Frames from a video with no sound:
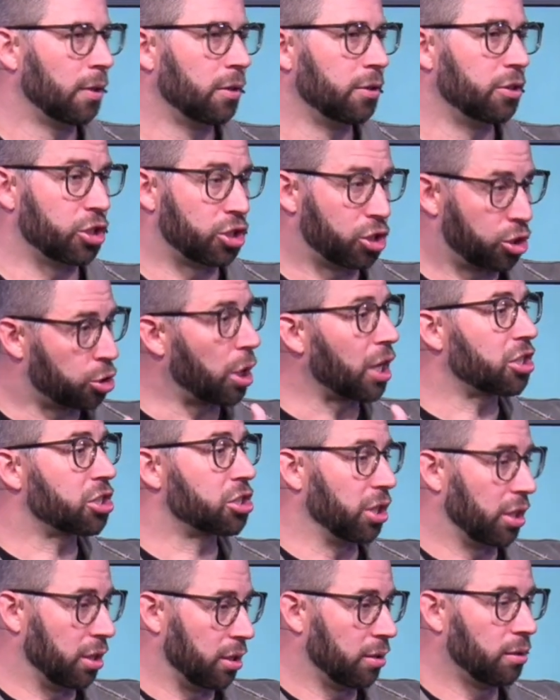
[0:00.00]

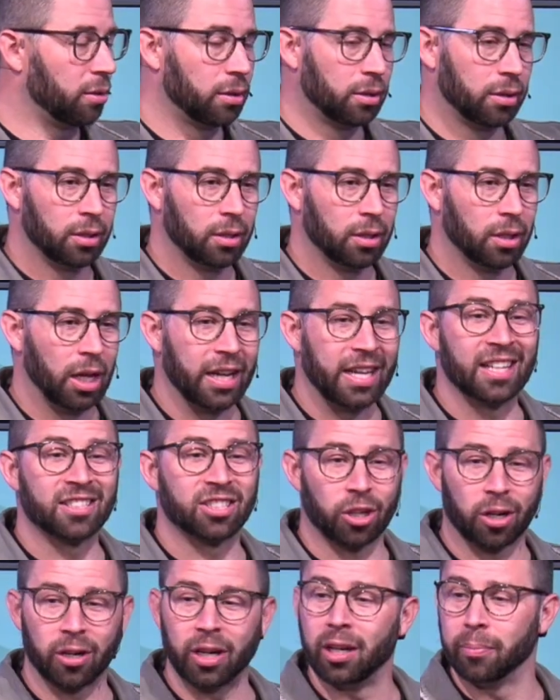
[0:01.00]
destruction against
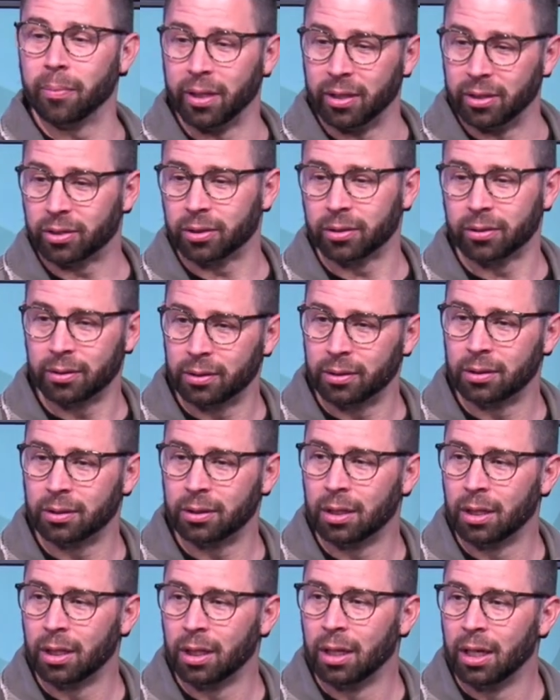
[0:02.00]
our enemies.
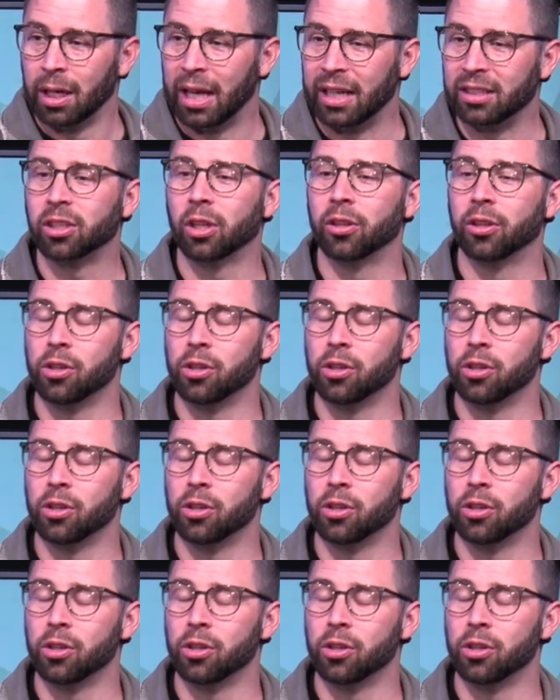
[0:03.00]
And so the